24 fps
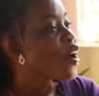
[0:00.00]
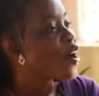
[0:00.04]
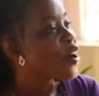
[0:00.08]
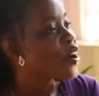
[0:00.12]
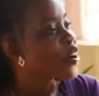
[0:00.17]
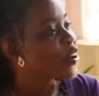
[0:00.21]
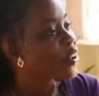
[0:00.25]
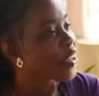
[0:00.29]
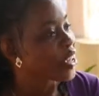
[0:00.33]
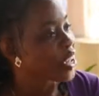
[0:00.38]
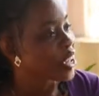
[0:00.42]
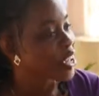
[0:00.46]

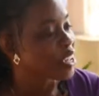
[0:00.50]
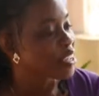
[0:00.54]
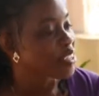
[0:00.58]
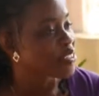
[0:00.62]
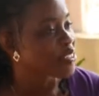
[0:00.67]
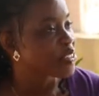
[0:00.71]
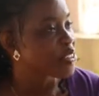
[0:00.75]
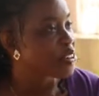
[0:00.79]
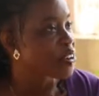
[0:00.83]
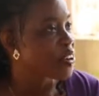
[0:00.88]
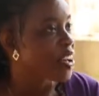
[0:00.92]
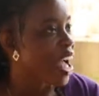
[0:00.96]
Okay,
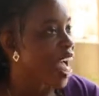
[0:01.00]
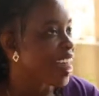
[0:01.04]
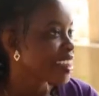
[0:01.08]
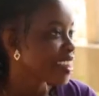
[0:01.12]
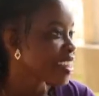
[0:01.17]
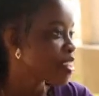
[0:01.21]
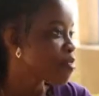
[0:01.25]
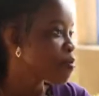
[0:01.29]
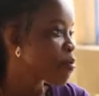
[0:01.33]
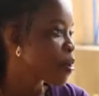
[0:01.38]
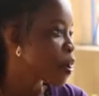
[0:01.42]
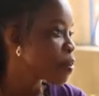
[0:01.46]
sure. I
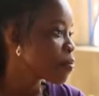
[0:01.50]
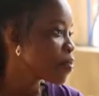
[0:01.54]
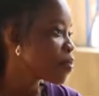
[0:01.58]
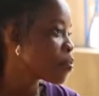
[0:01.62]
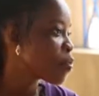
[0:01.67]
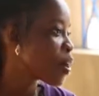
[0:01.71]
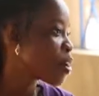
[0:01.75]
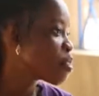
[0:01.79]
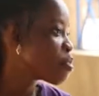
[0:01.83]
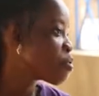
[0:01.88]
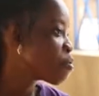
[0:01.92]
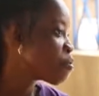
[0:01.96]
think probably
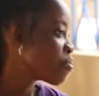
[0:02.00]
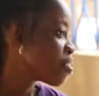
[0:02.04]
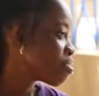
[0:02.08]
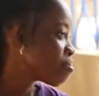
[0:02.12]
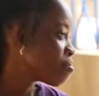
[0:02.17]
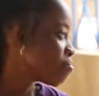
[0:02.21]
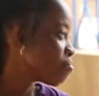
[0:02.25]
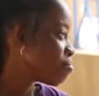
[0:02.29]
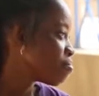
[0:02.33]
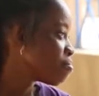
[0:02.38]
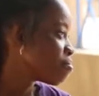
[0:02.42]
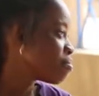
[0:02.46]
one of them,
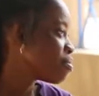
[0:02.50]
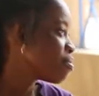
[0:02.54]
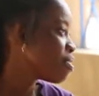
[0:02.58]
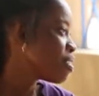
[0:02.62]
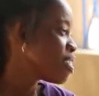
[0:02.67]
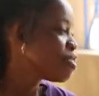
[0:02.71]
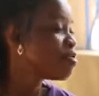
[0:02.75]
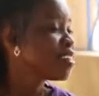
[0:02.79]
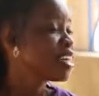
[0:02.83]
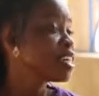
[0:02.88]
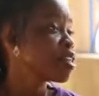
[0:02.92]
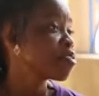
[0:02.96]

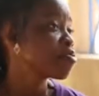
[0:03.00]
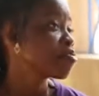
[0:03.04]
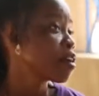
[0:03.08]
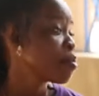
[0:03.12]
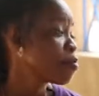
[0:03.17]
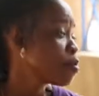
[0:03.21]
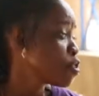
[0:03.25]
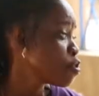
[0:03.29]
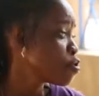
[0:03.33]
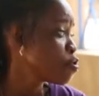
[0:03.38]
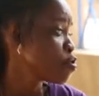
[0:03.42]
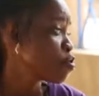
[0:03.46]
even the
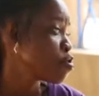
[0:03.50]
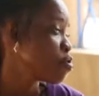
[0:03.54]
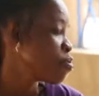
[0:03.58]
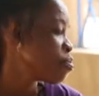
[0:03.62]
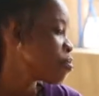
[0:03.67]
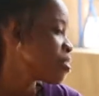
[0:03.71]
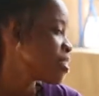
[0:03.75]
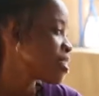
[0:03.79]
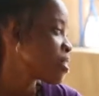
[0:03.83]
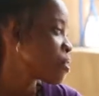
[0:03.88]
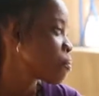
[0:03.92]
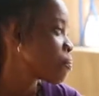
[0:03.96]
family room
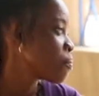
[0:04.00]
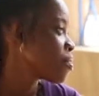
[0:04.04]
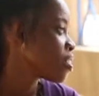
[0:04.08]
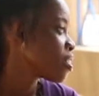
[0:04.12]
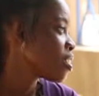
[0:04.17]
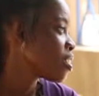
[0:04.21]
or something,